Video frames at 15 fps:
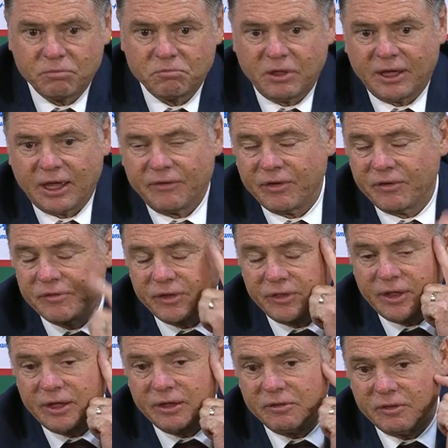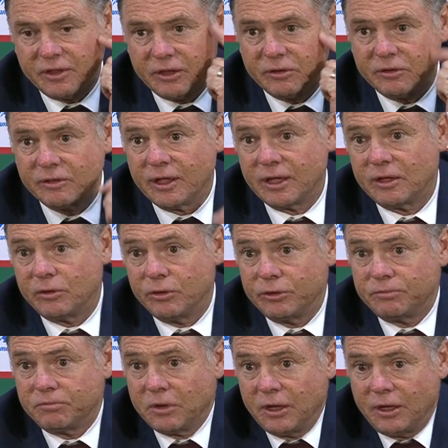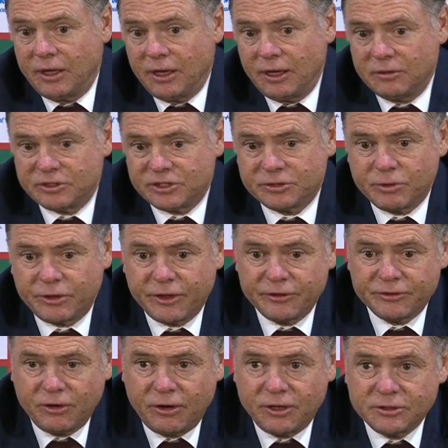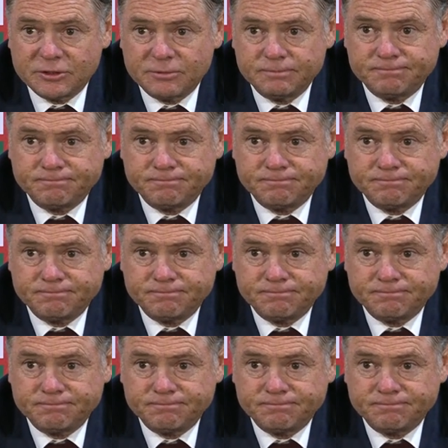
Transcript: They gave everything they could, and it was just one of those nights.